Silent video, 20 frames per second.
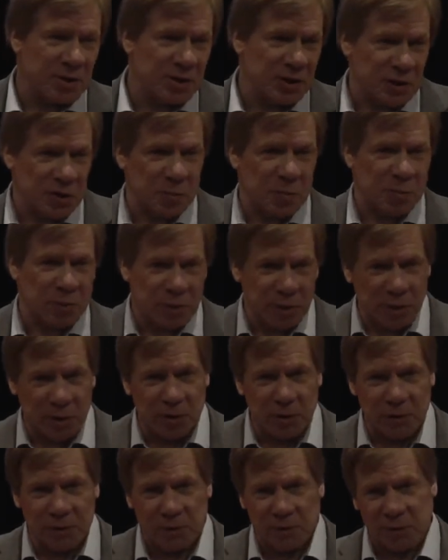
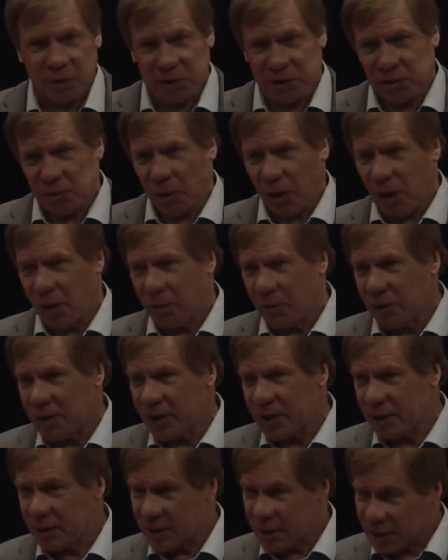disprove what you
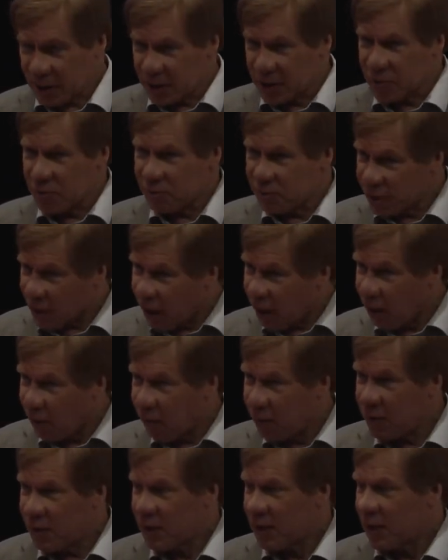already think you
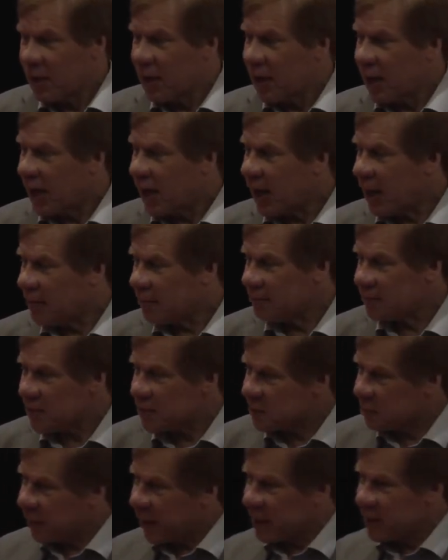know. Um,
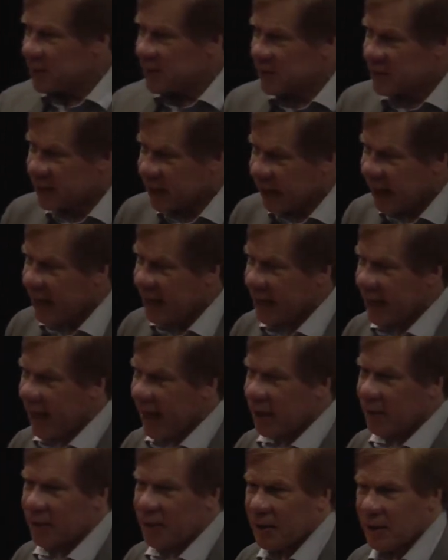despite saying
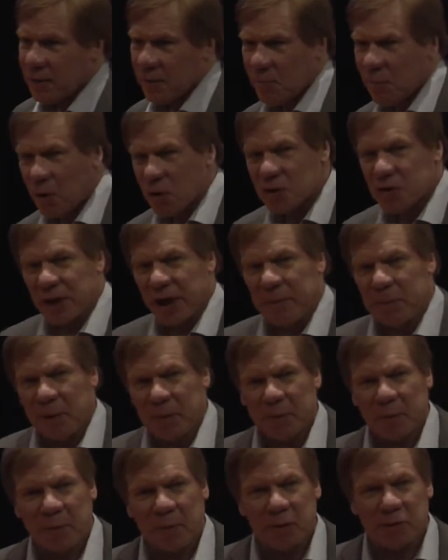that, most lay
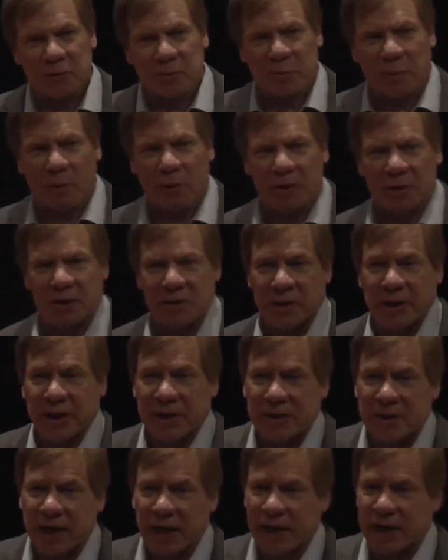people, most reporters look
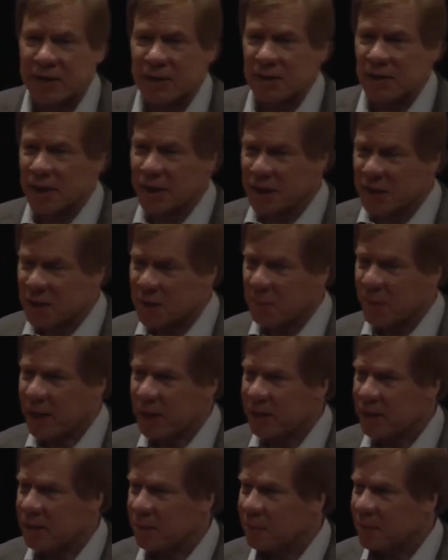at science and
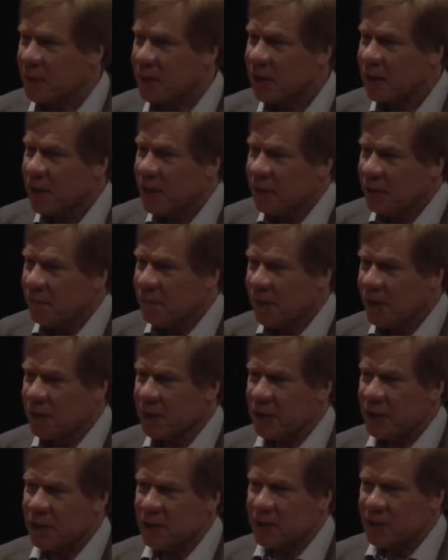expect it to be
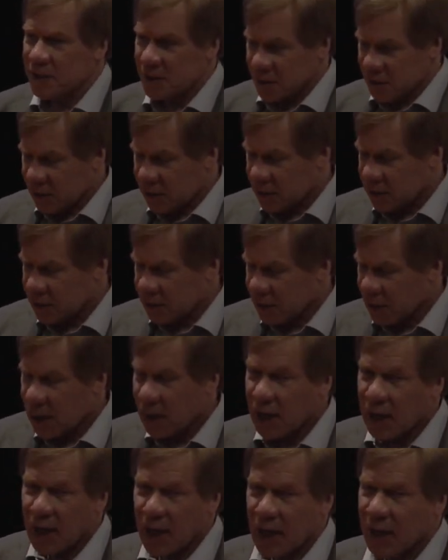fairly consistent
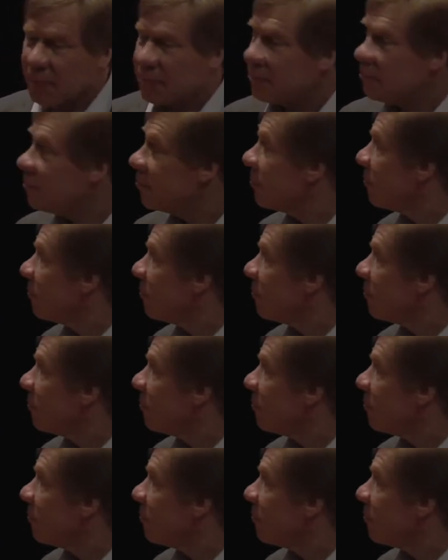um,